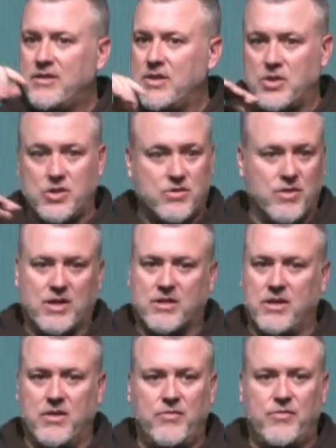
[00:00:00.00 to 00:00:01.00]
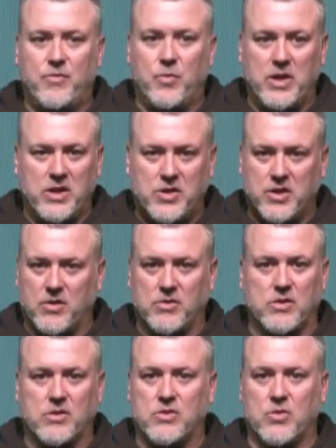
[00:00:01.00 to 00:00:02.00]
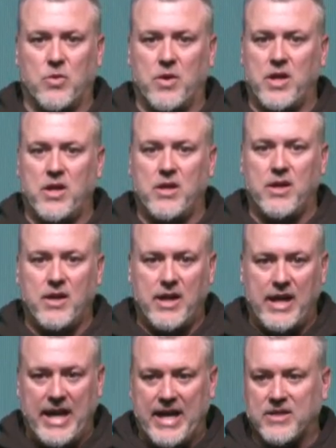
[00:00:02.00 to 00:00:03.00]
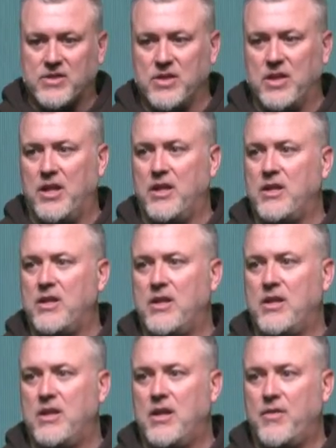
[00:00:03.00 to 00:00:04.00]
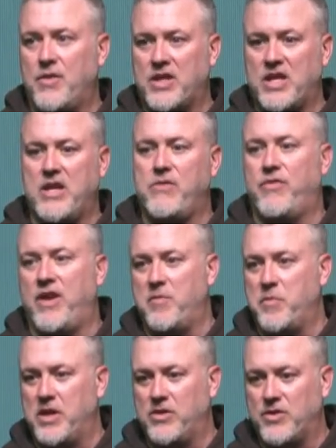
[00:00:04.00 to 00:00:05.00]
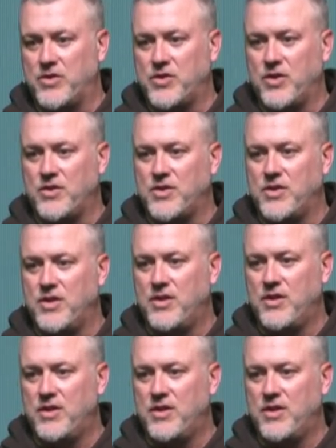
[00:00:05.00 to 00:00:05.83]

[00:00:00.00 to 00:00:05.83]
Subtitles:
destructive, when he shares the story, accident of a key family in their church.